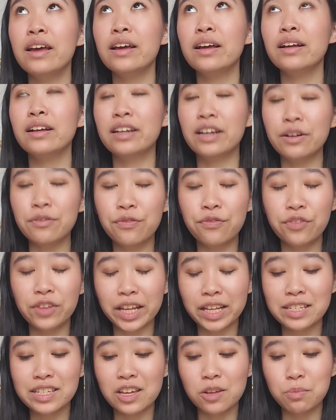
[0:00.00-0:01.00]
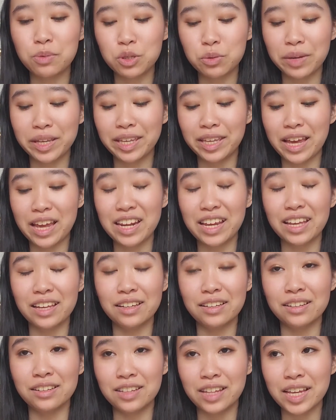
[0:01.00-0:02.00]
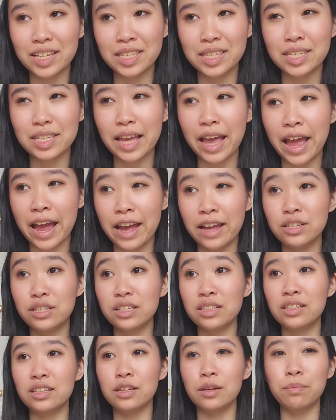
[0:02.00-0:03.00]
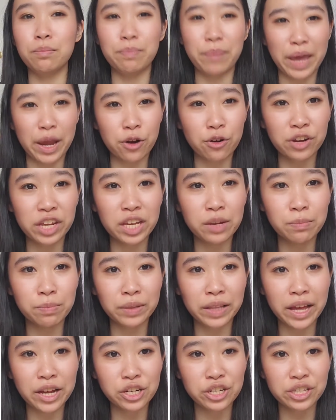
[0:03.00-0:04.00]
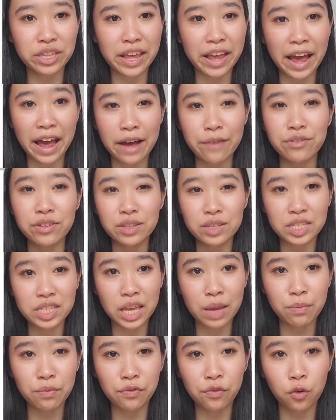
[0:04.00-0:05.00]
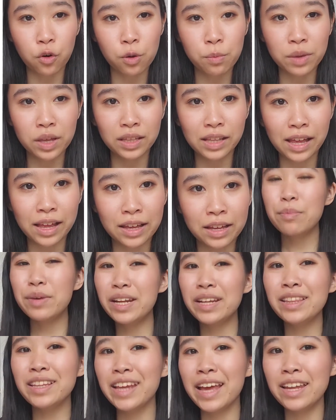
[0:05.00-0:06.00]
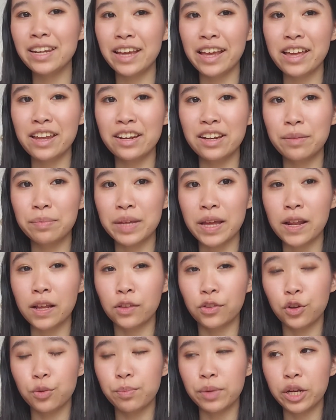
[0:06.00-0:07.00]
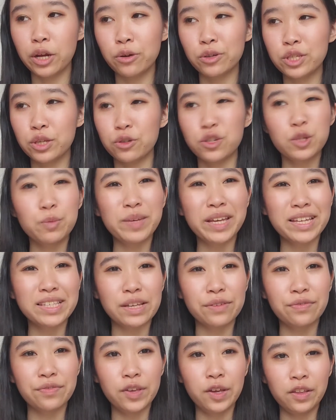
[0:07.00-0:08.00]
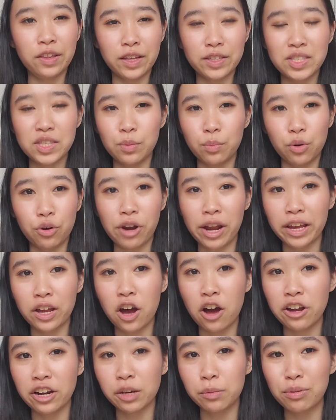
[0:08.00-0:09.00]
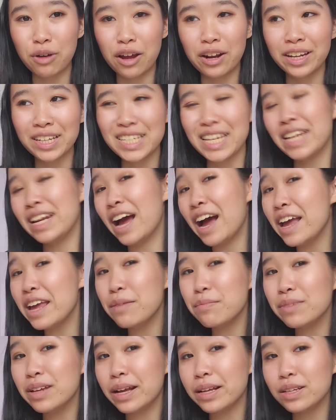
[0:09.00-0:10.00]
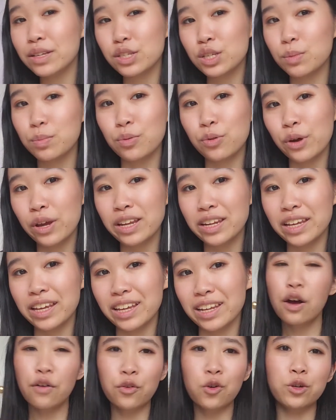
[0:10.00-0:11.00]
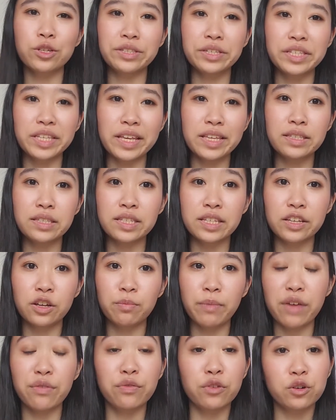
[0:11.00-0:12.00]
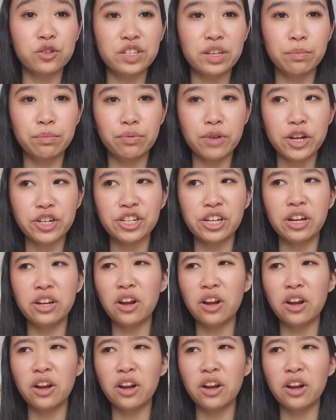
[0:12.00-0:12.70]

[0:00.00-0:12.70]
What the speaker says: conflicted between getting this and the berry blush they have in the same formula, but in the end I ended up getting Luminoso just because I feel that's the more iconic product, and I am not disappointed. Of course, this is still my first impression, and